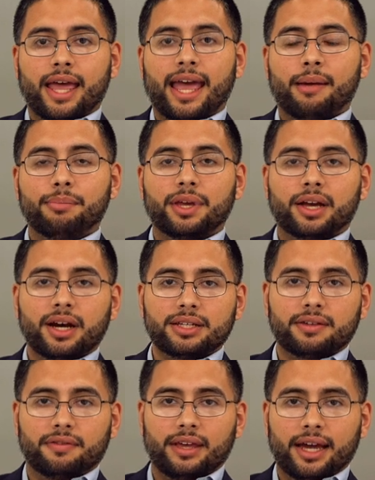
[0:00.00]
And
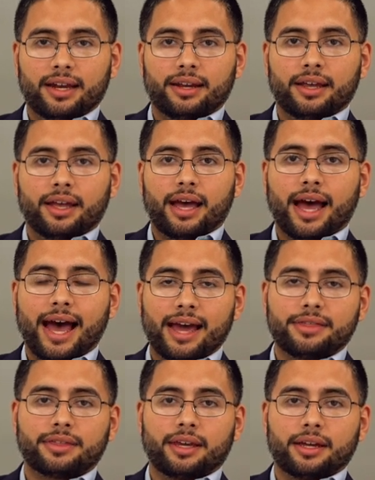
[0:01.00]
because of that,
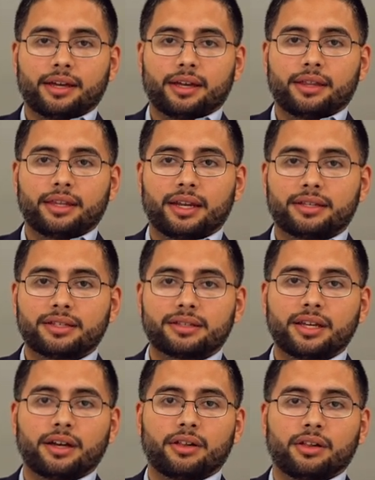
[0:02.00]
I think that it's
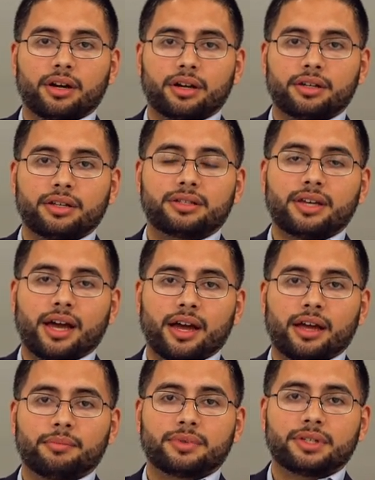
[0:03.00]
still a good
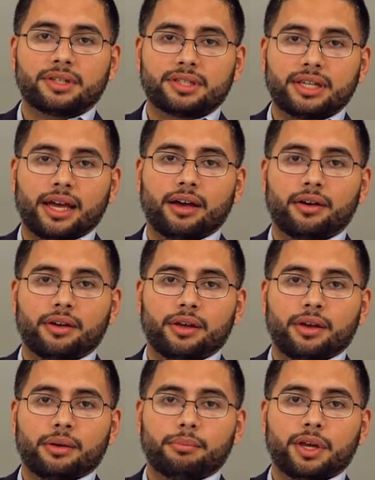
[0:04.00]
time to sell
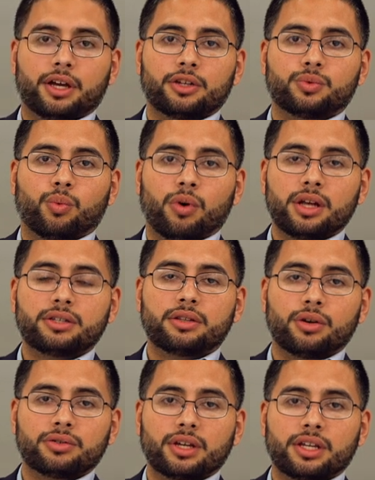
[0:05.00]
because once
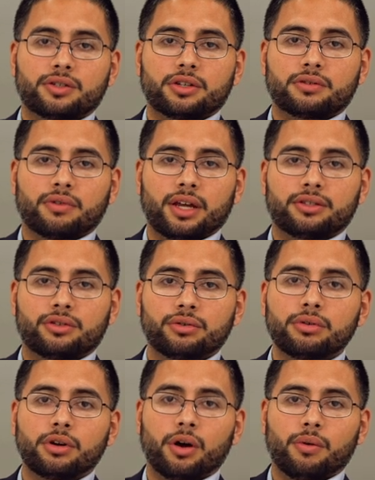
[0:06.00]
those interest rates
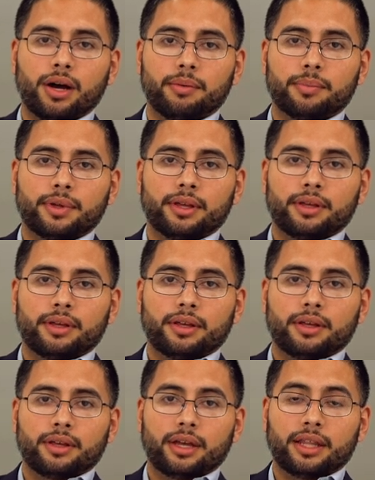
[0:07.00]
do go up,
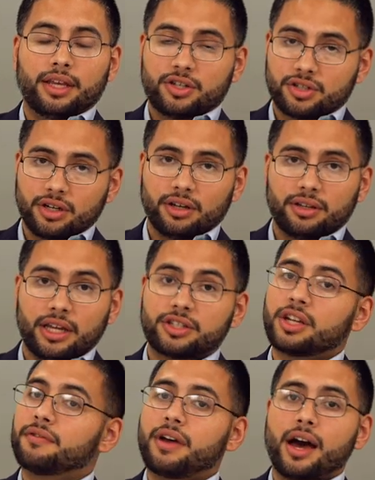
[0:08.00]
and they should, they
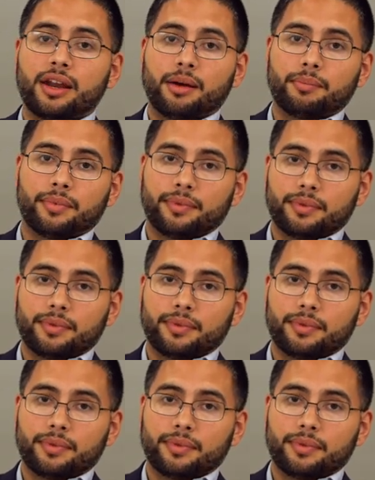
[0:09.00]
should have gone up